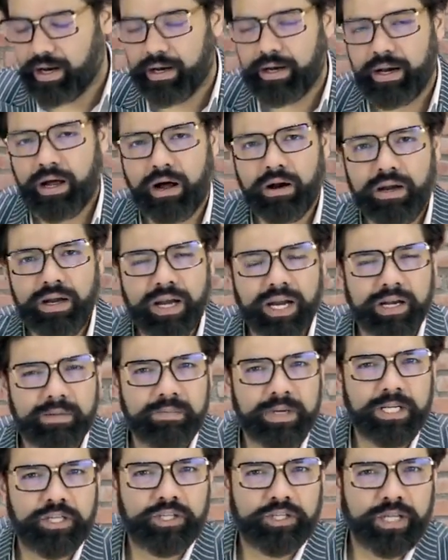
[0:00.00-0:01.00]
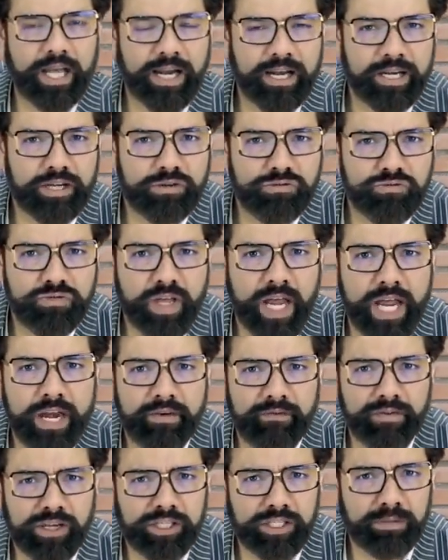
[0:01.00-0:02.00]
Now let me tell you the
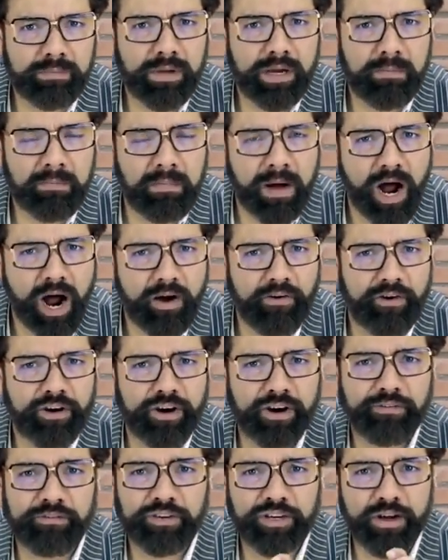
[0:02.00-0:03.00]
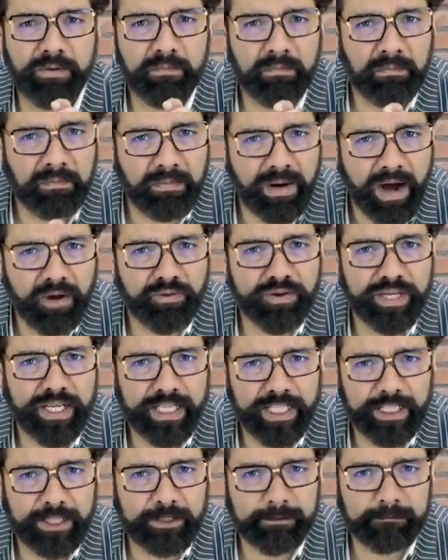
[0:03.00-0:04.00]
invisible power of
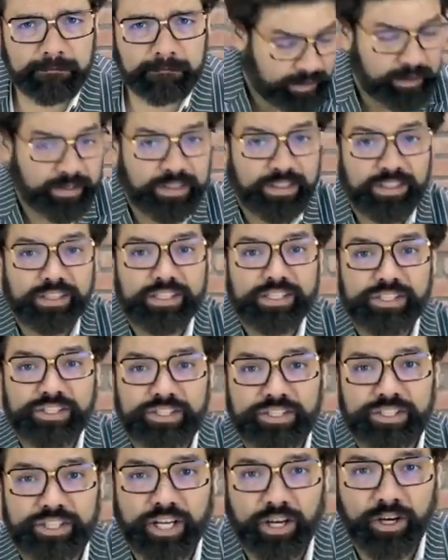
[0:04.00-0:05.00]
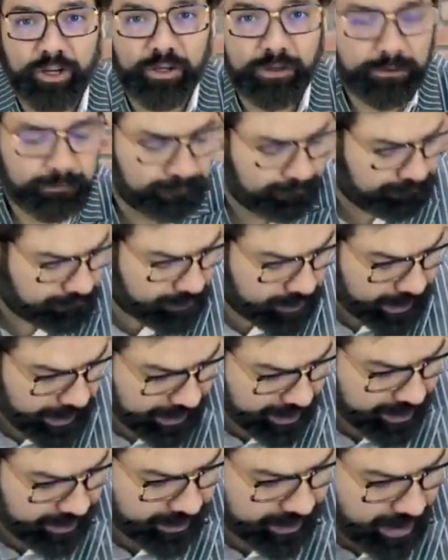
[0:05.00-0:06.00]
compounding. So
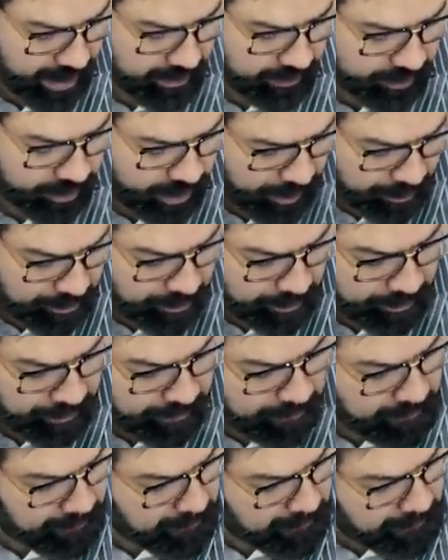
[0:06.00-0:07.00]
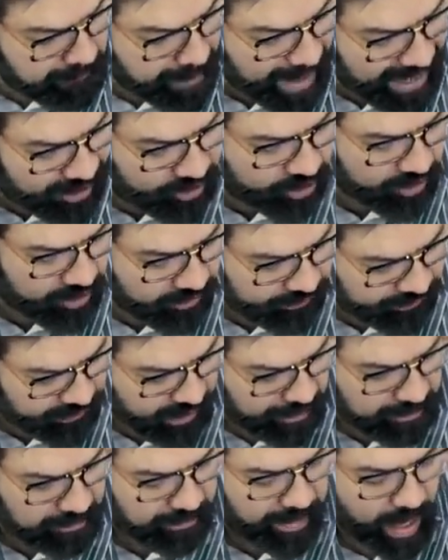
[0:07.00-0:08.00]
here comes the magic of
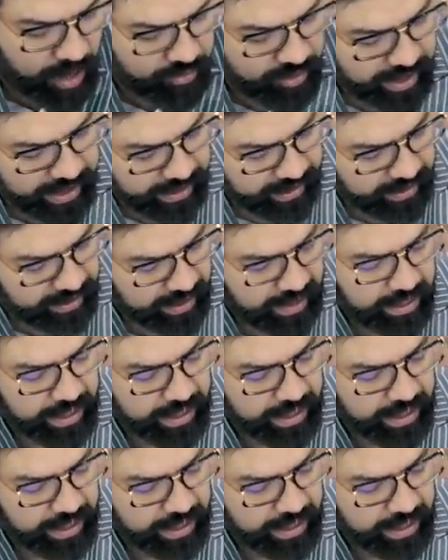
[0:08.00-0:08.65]
compounding.